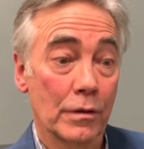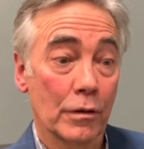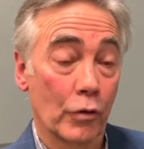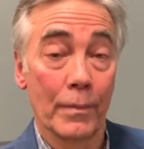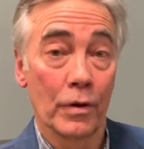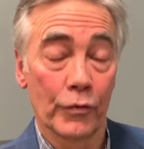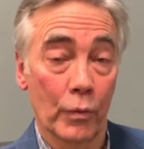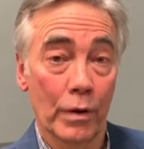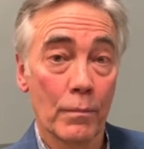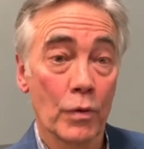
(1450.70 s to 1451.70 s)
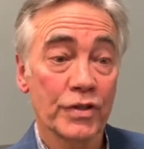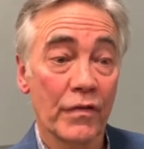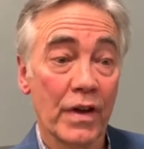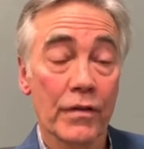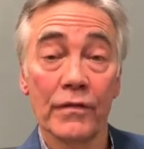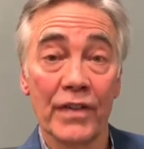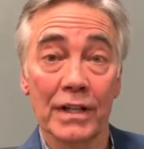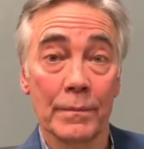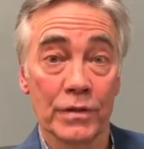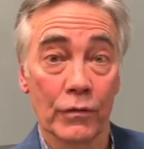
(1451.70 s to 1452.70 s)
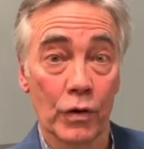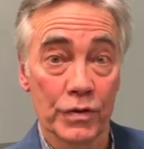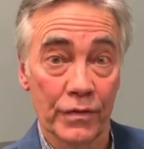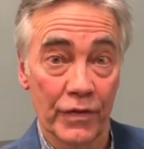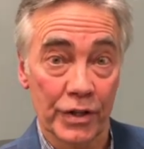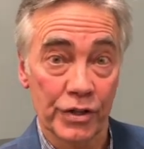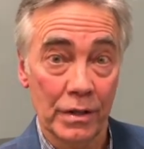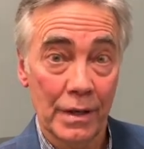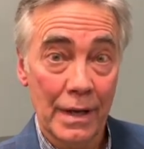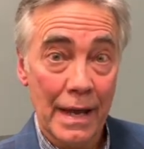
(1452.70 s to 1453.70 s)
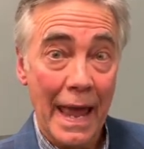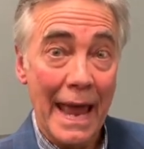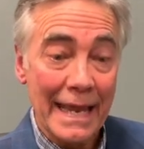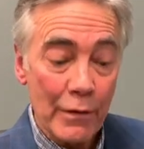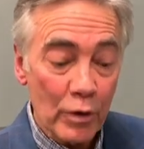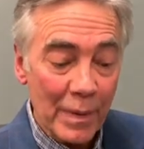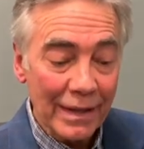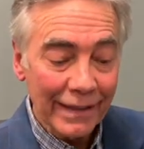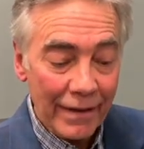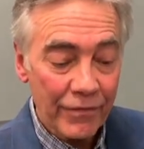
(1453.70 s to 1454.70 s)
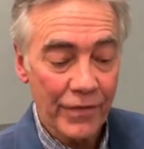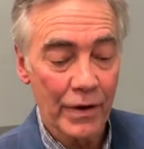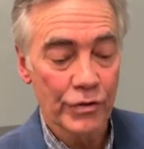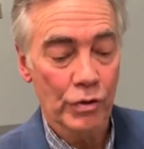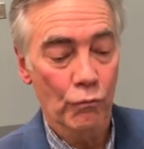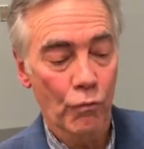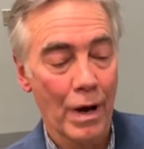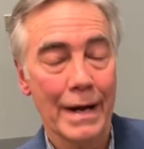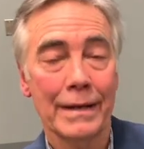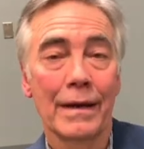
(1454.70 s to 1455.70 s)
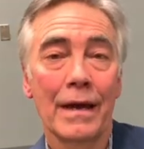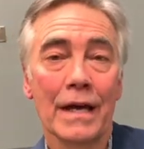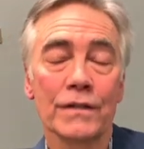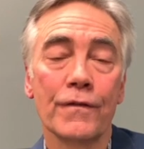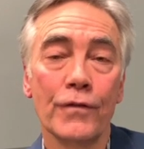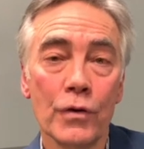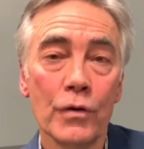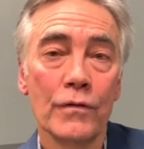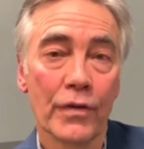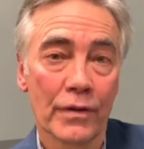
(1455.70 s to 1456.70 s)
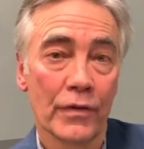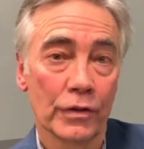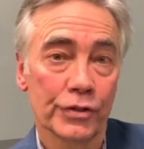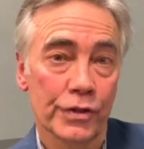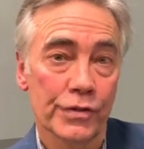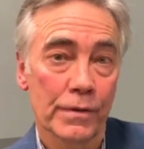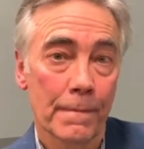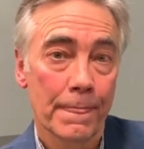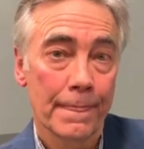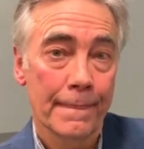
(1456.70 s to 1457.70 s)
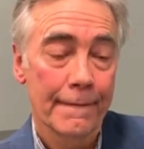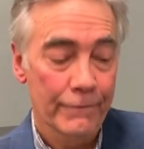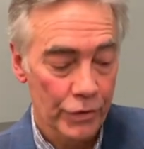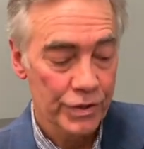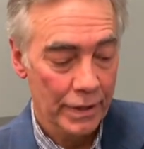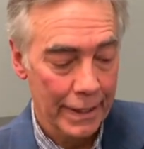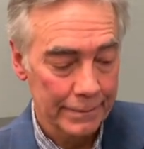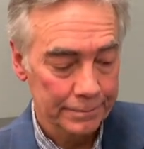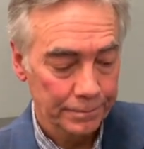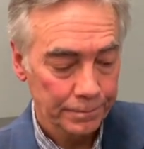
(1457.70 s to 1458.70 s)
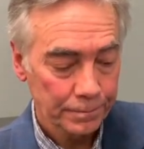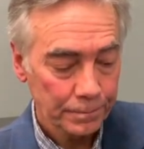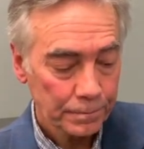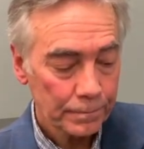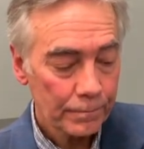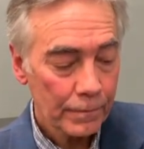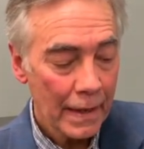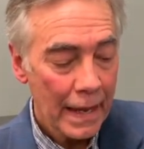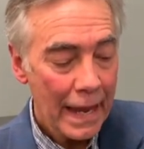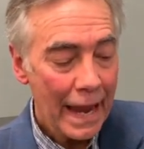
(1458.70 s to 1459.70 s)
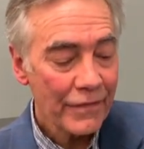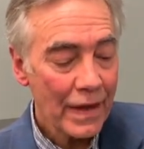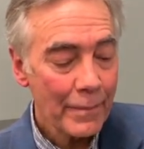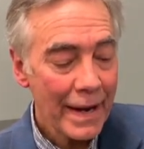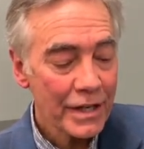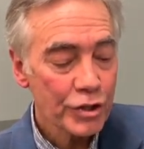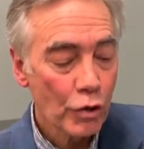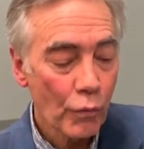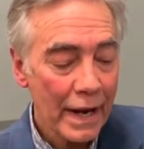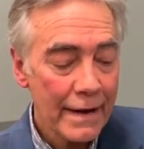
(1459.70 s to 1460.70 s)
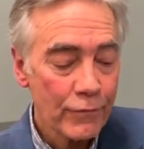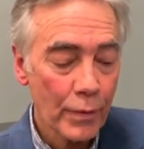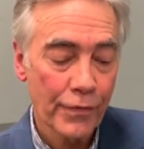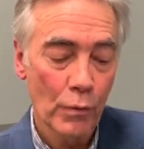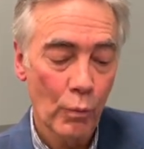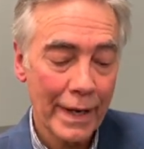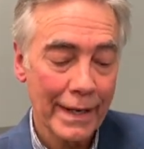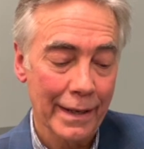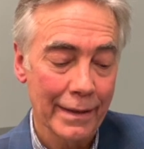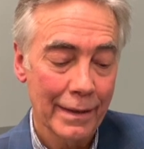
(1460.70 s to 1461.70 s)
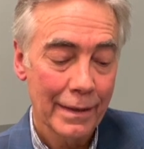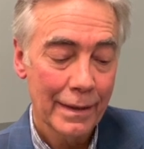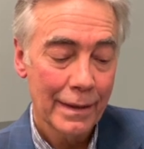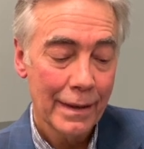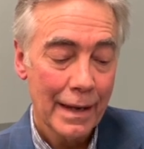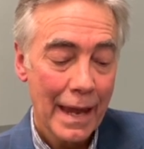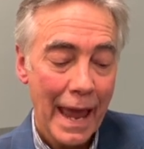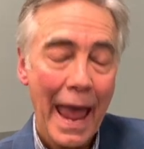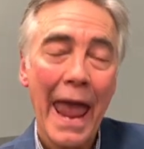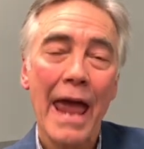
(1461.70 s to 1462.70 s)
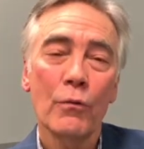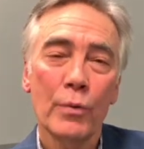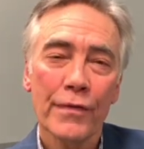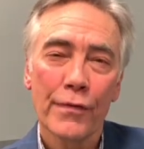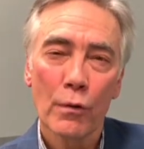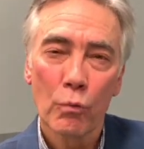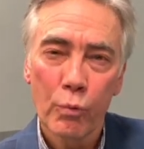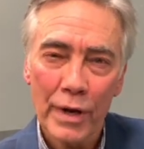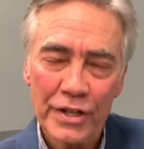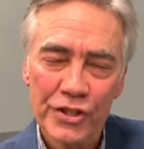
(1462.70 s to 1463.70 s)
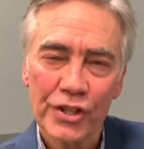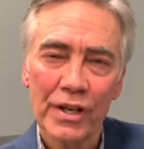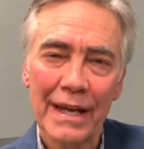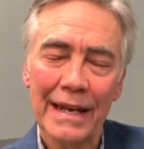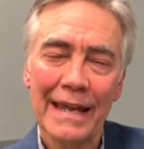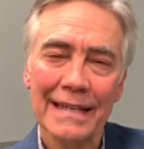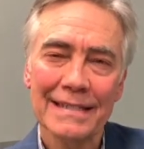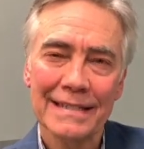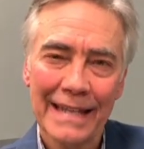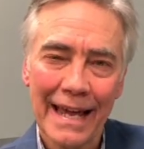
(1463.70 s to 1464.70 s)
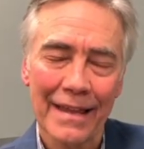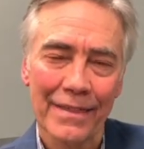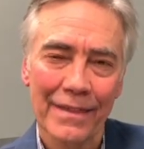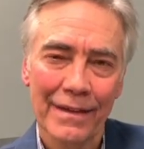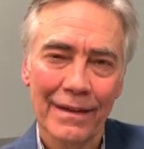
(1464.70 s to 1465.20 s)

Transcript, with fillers: criminals were, most of the other victims of crucifixion, and he would be left there to rot as food for the vultures. Verse 9. And they made his grave with the wicked and with the rich in his death.